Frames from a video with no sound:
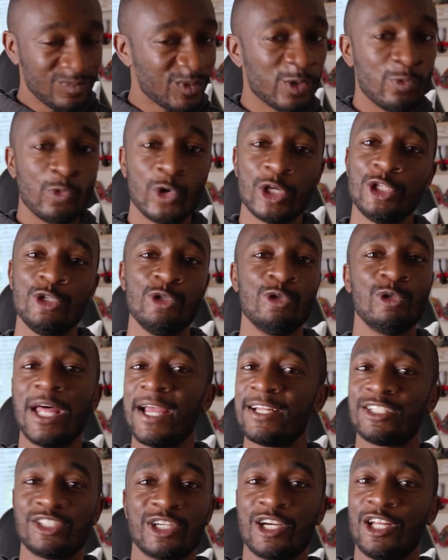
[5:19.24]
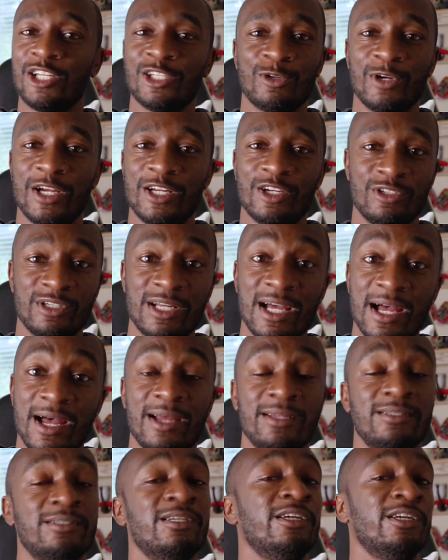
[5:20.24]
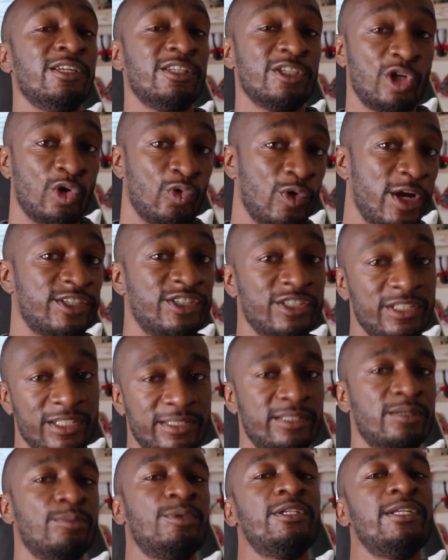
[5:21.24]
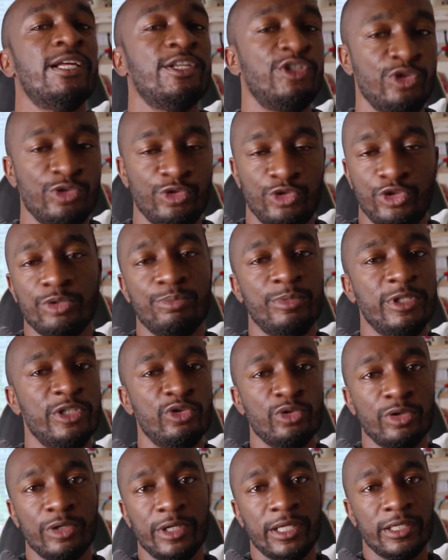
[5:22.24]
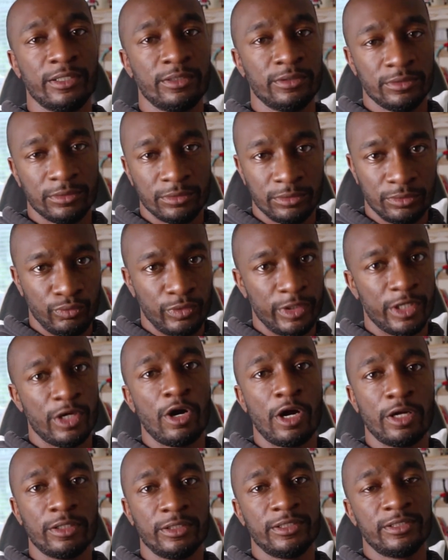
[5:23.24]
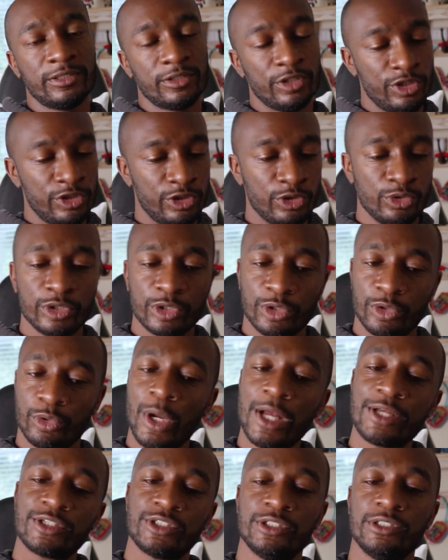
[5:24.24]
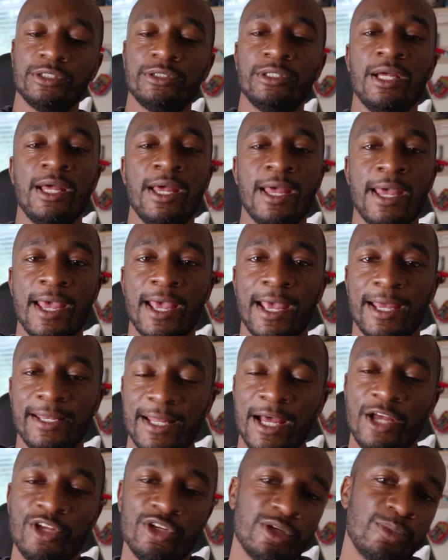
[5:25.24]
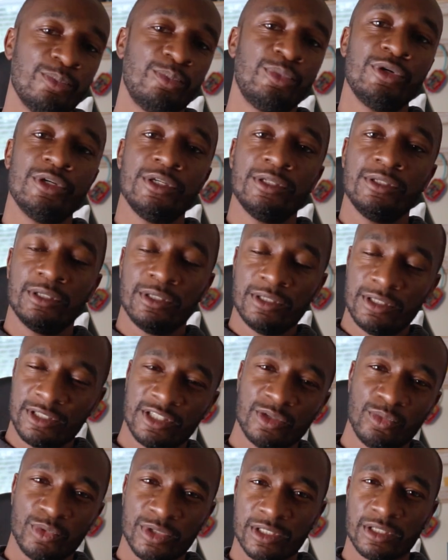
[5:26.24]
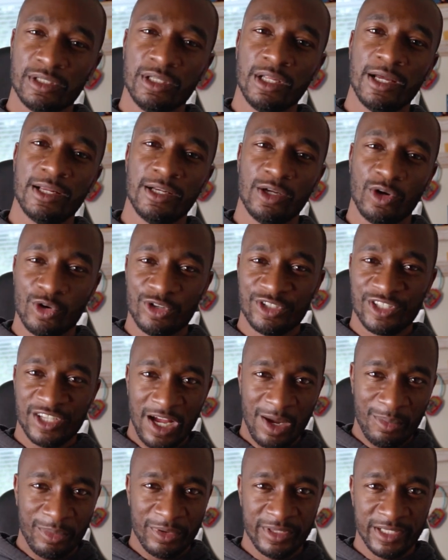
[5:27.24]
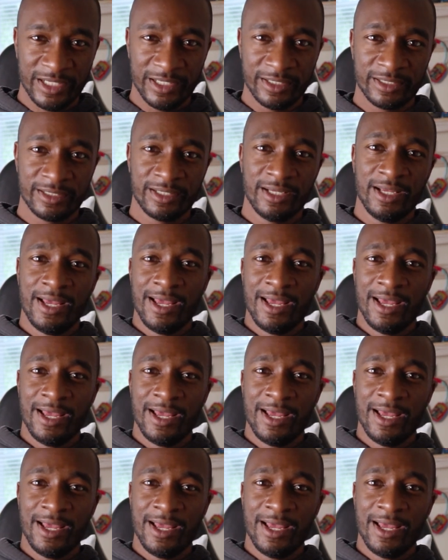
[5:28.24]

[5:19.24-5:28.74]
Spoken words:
Whether you like to color grade or not, correction is something that you should be doing regardless. So you do the correction, and now you can put someone's LUT on top of this,